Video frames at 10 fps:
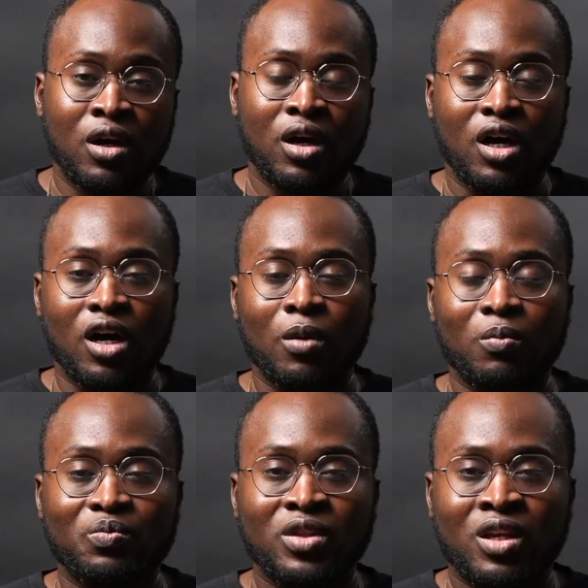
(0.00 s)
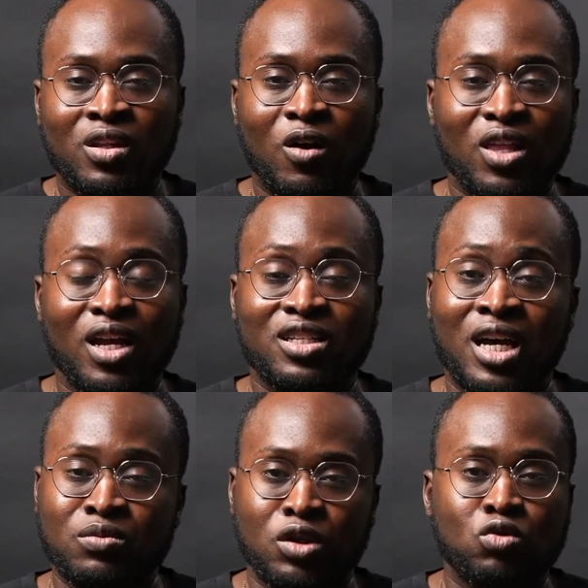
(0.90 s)
Now, a lot of
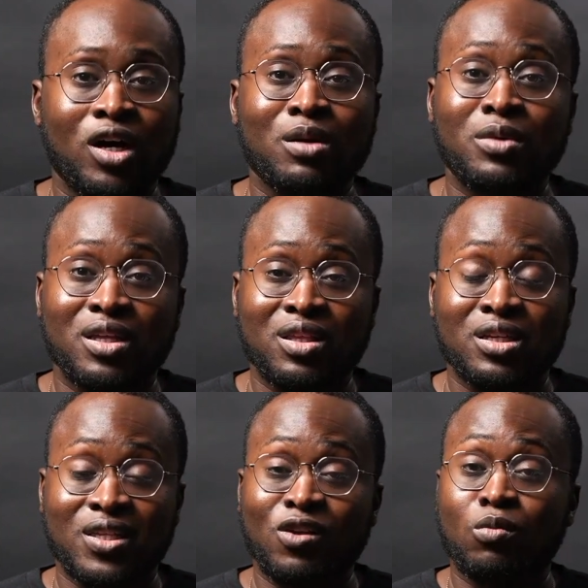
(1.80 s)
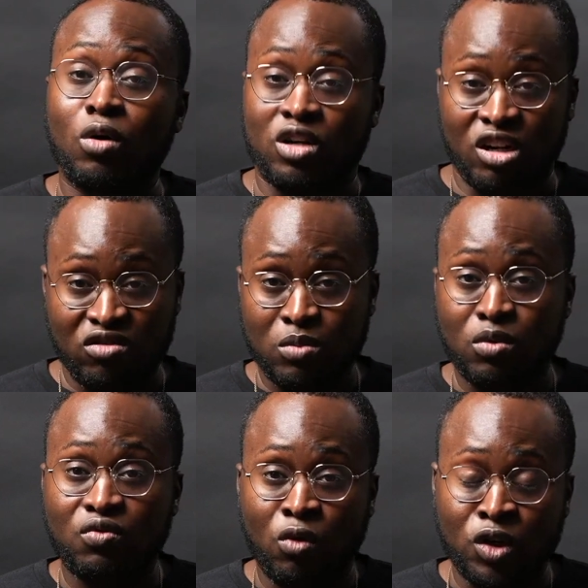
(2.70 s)
times we try to make things a little more comfortable
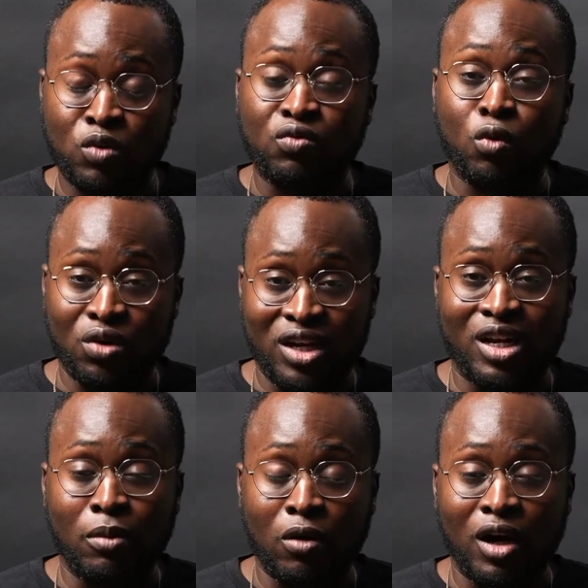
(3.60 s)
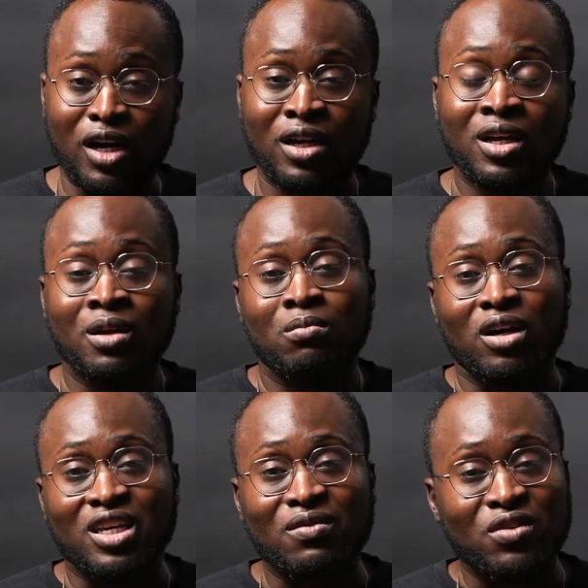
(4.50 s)
for you for that MRI by
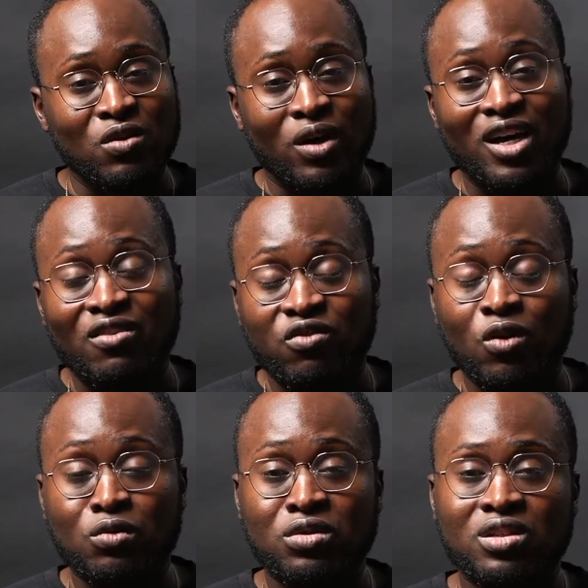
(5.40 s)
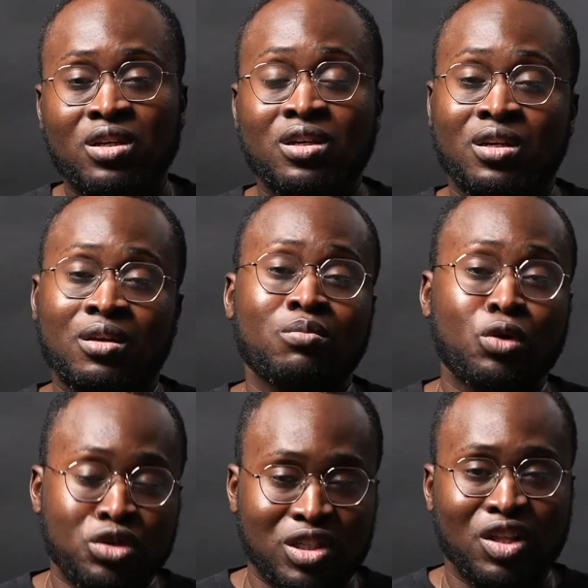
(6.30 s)
giving you headphones,
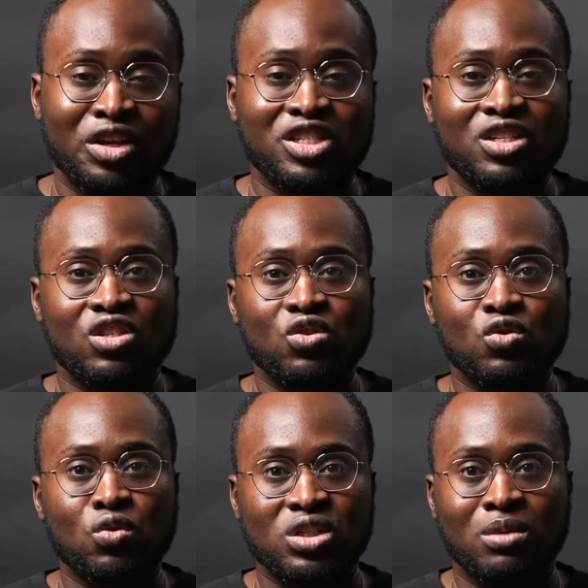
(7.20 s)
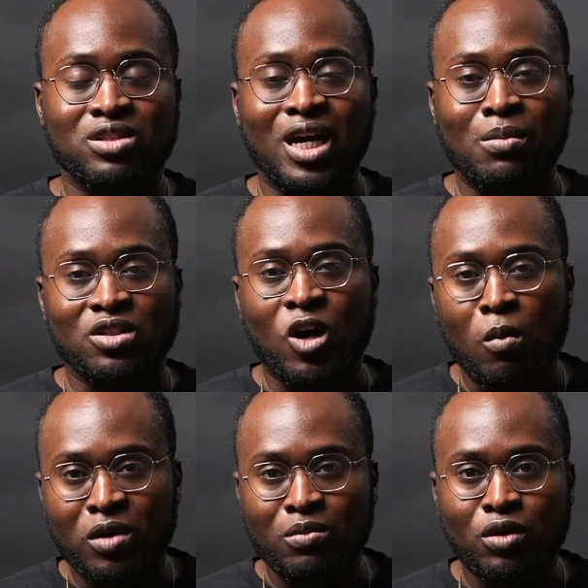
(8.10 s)
music to listen to, sometimes
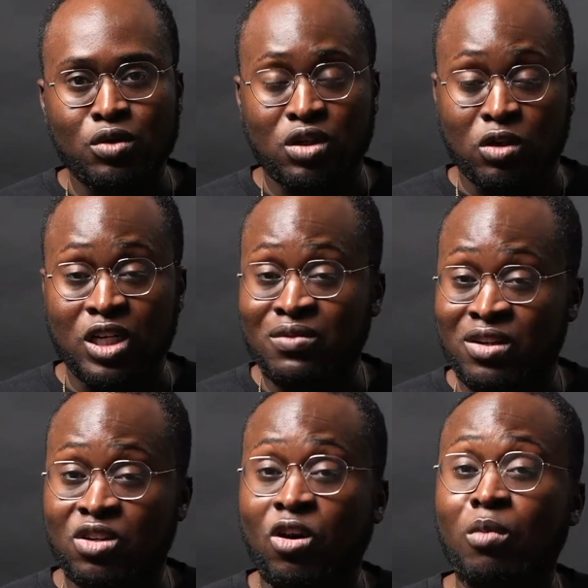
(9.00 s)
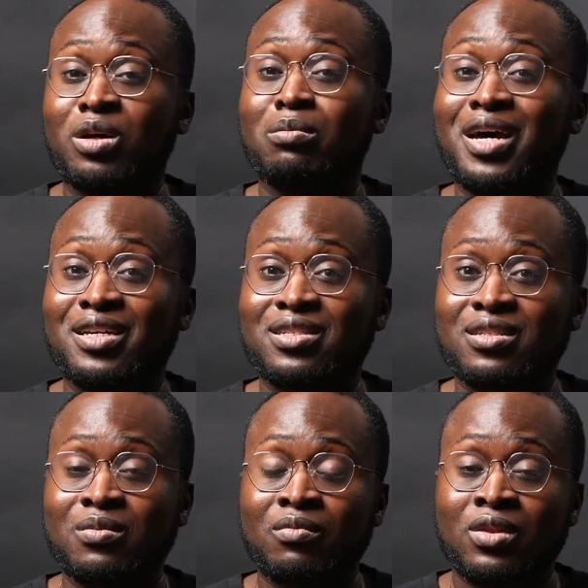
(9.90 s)
calming music or even calming
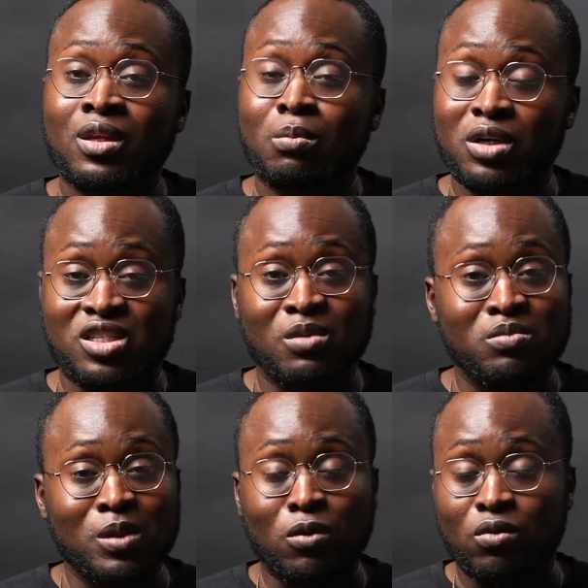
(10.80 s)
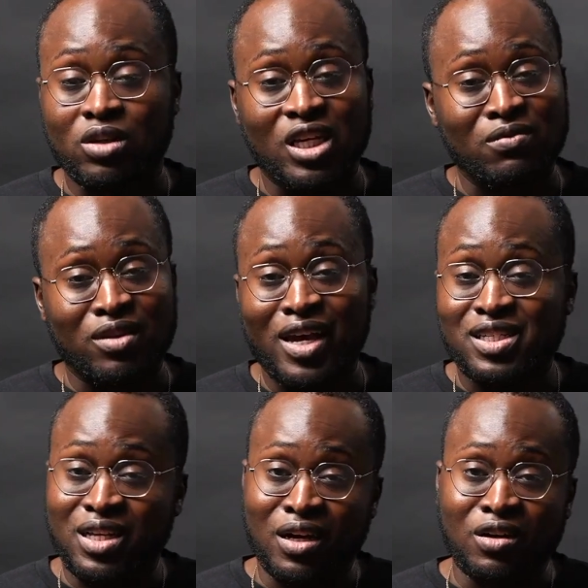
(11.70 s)
medicine. But some people, even
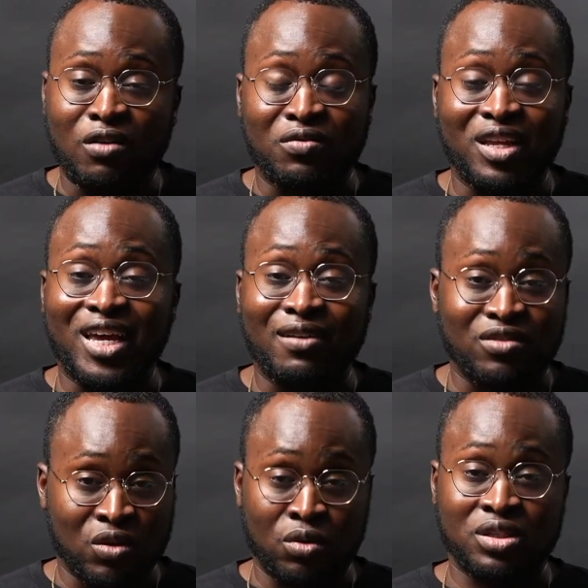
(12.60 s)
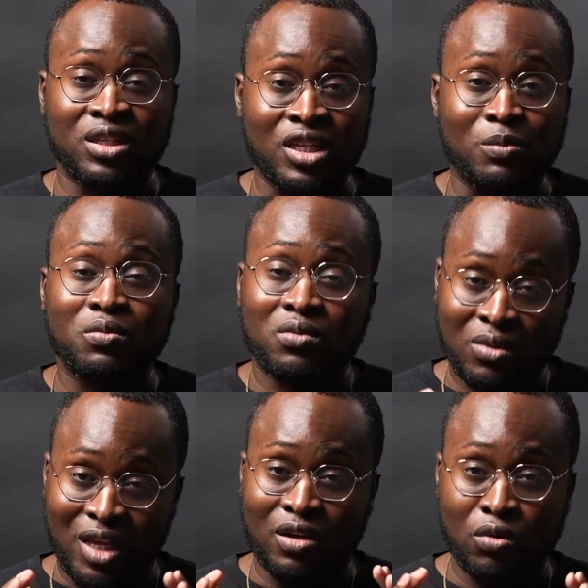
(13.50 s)
that's not enough and they have to go to sleep,
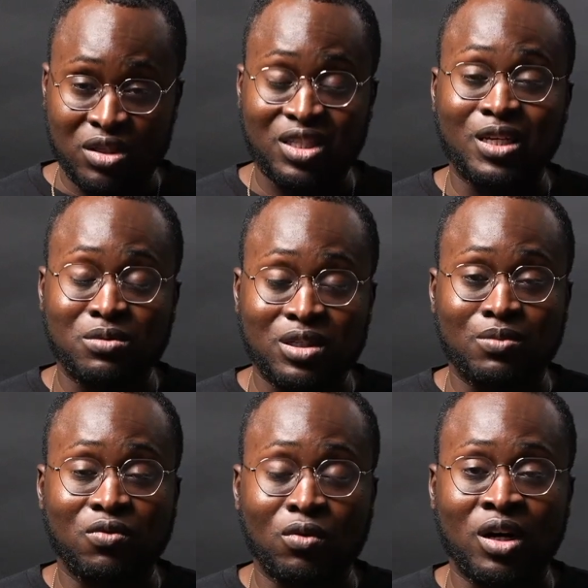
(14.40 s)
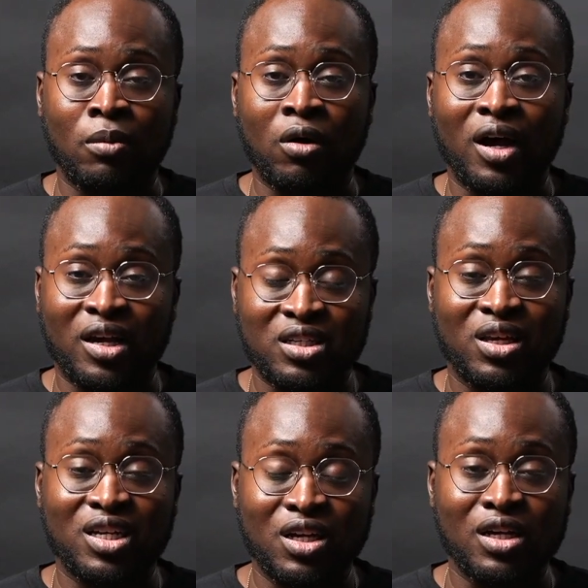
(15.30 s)
sleep for an MRI. So
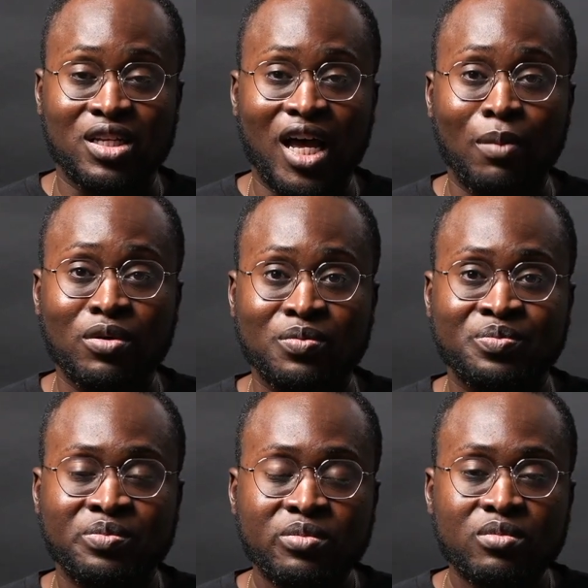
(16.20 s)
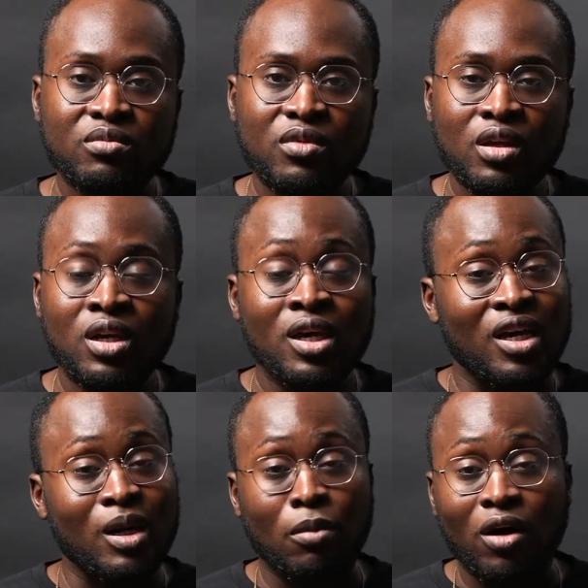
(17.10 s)
that does happen. An
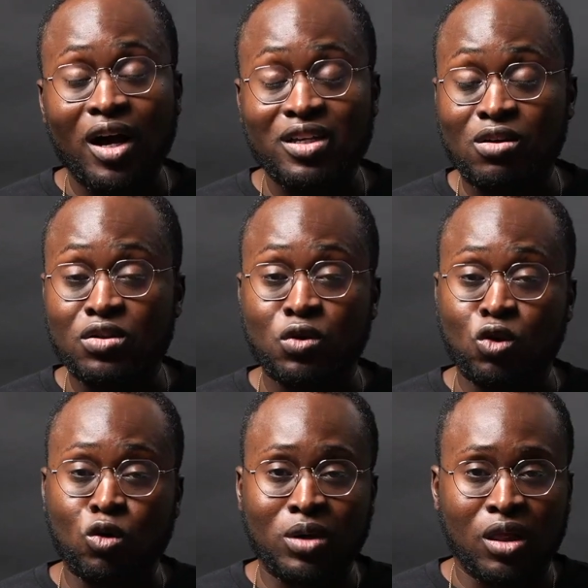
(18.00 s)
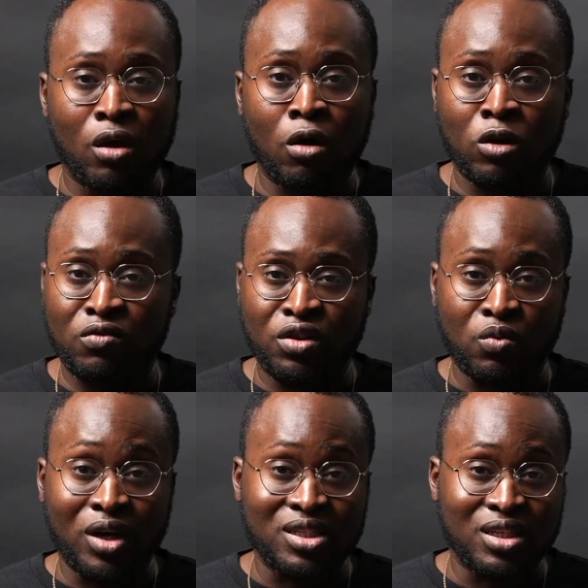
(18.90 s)
MRI is also a little bit longer than the
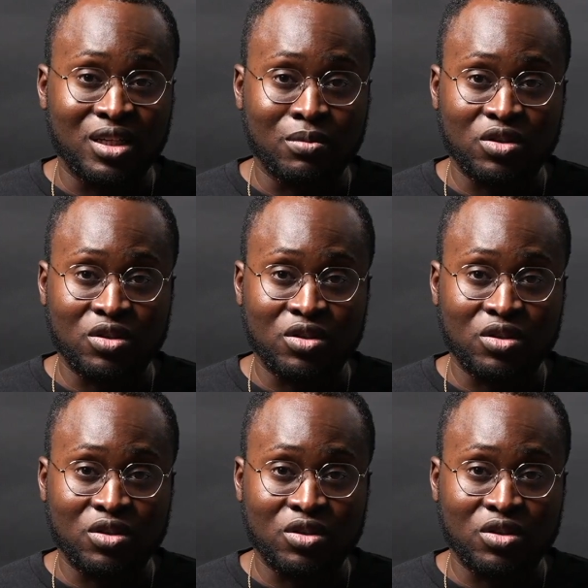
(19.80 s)
rest of them.